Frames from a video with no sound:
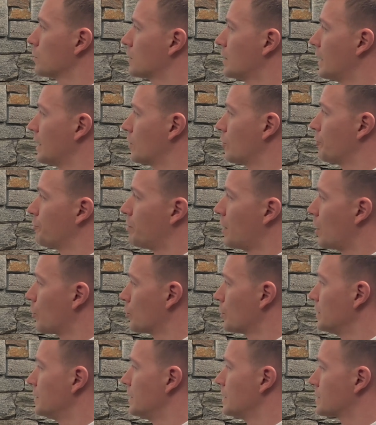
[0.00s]
takeoff
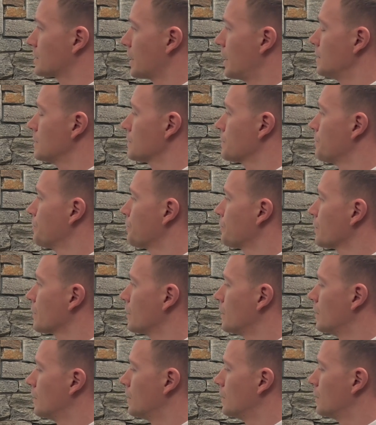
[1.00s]
power in this case.
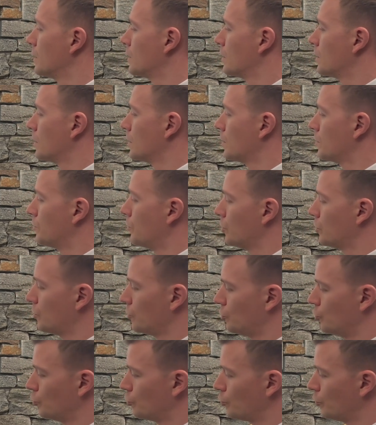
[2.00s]
But
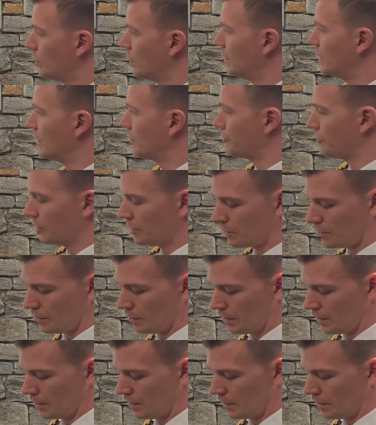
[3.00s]
due to the different